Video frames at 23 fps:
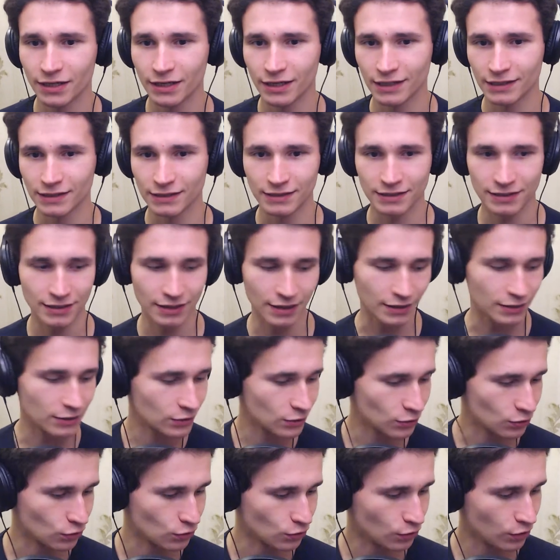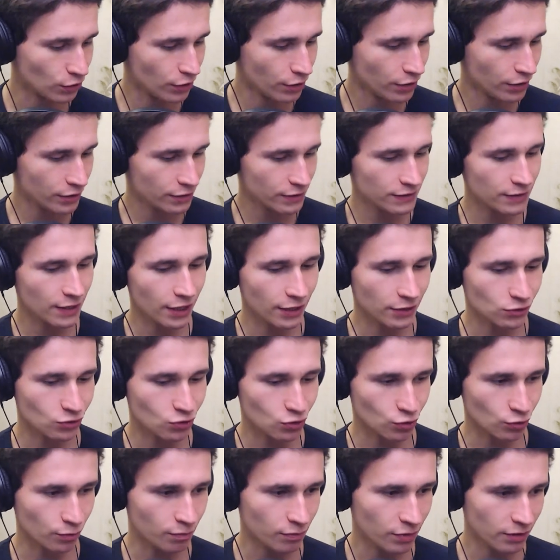and uh, to say
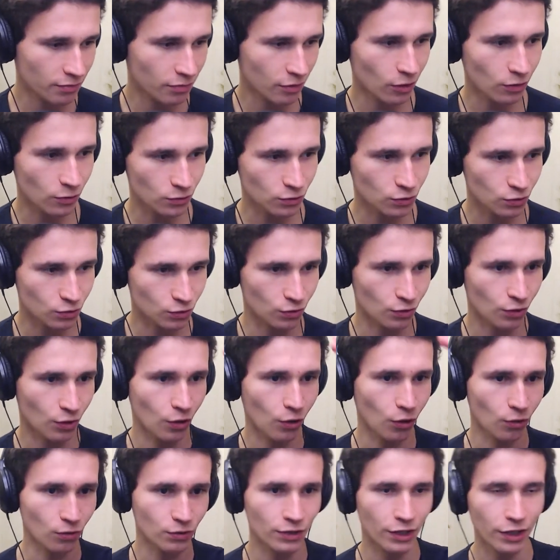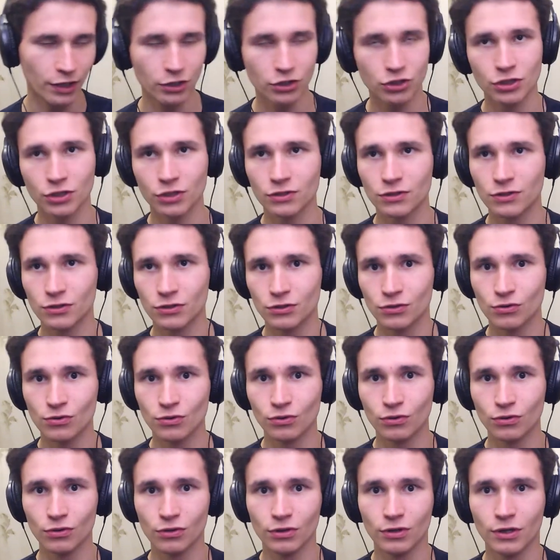to people to all nations
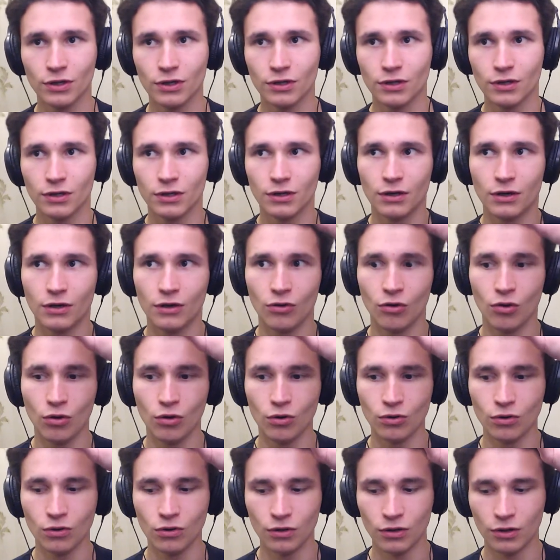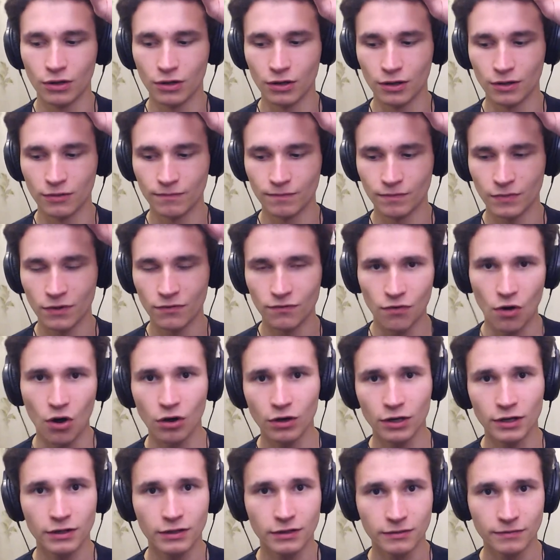to all uh,
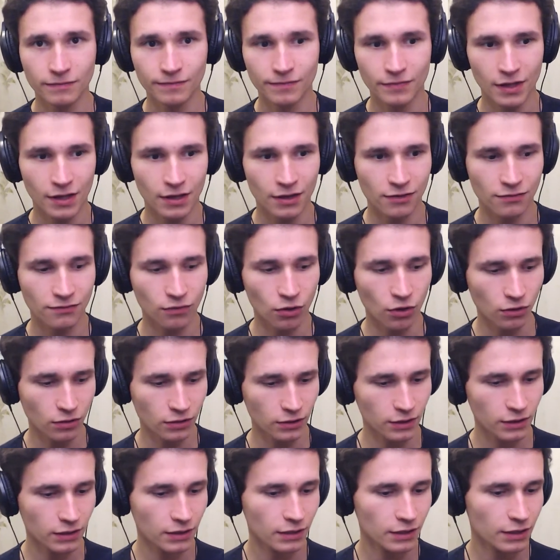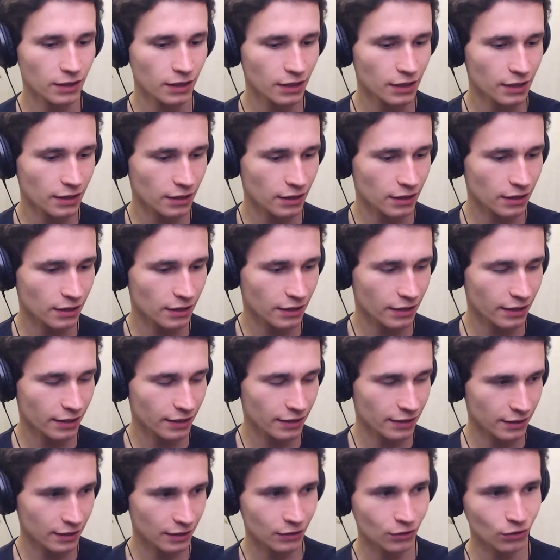folk folk uh,
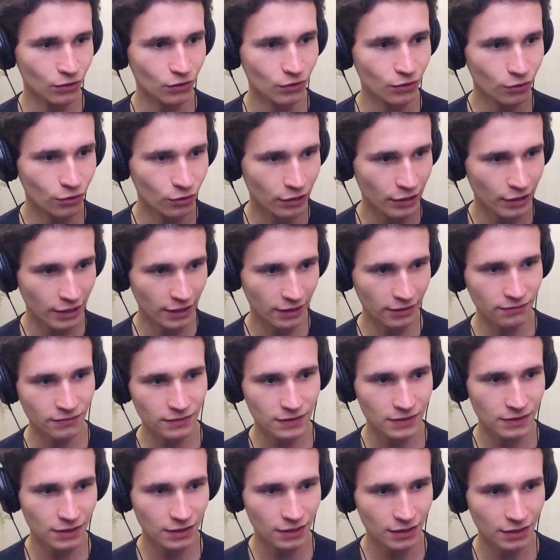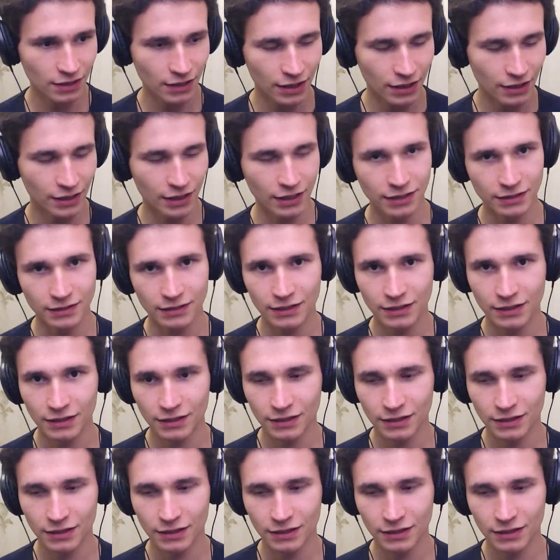who lives in it